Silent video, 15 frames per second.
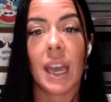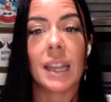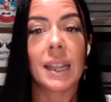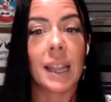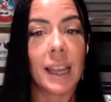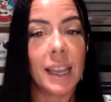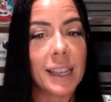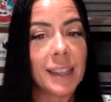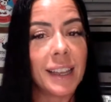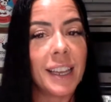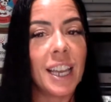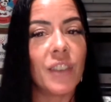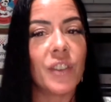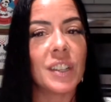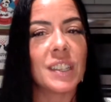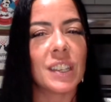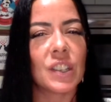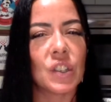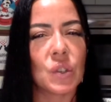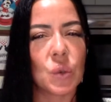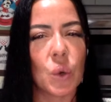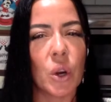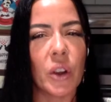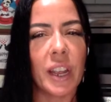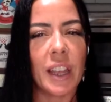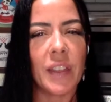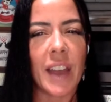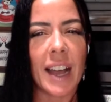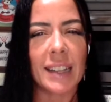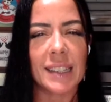And likely, if it's a
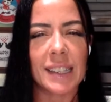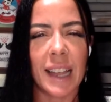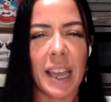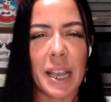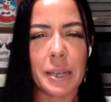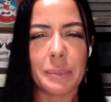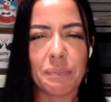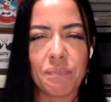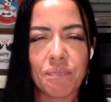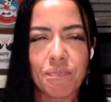story that's like